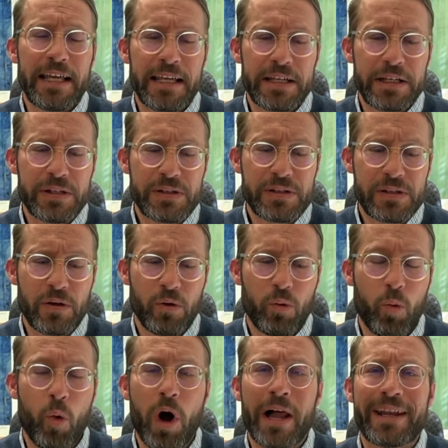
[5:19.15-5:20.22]
is
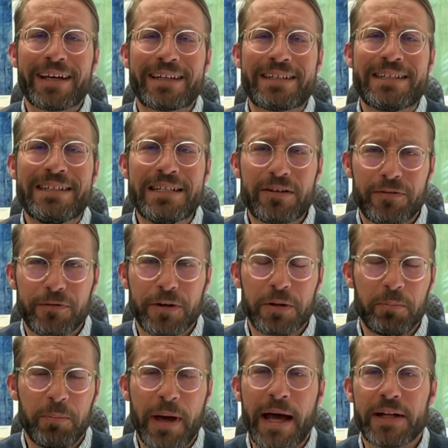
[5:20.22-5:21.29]
what a
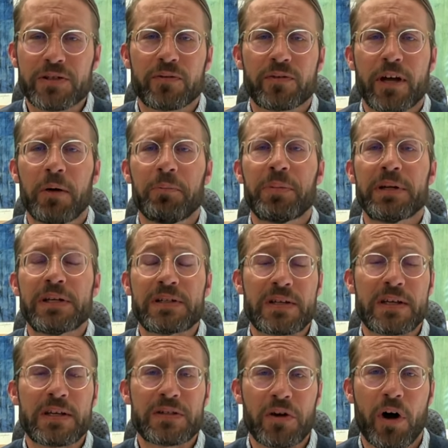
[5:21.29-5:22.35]
different batch of companies
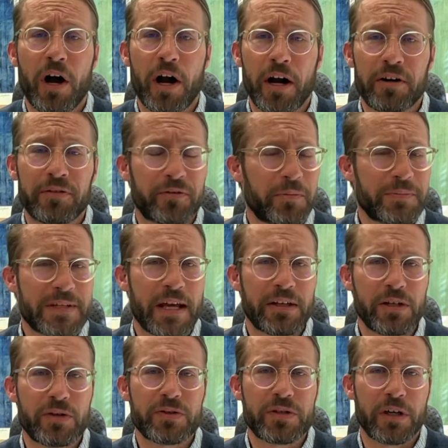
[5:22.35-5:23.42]
these are from 10
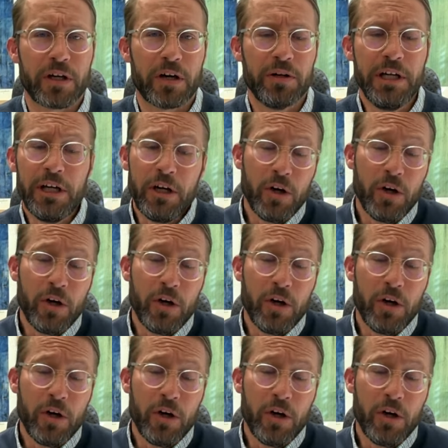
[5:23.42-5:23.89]
years ago.